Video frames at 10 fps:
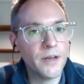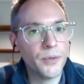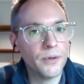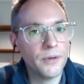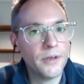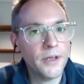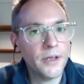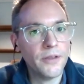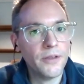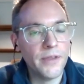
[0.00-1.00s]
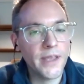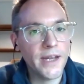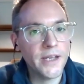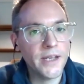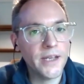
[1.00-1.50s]
available
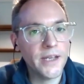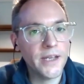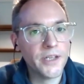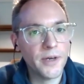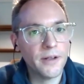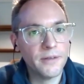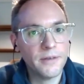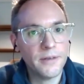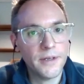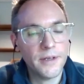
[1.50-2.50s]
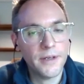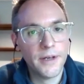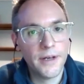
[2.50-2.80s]
through the NHS as well.